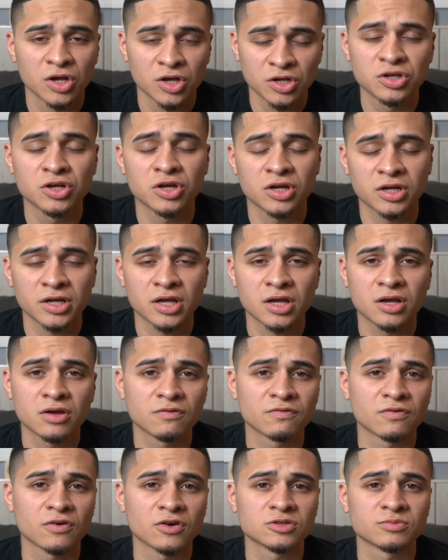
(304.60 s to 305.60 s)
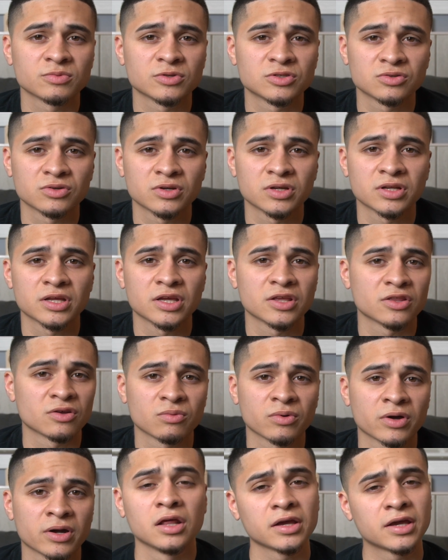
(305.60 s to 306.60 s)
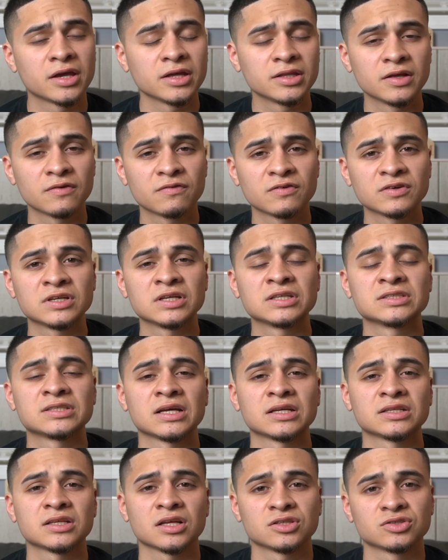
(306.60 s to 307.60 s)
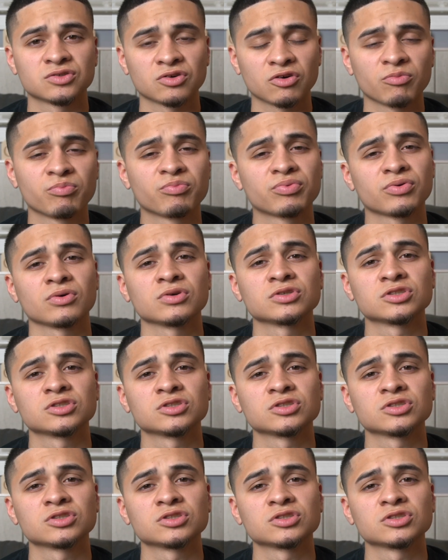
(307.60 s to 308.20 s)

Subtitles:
you're gonna get good photos between either one. Another key difference is that the 12 Pro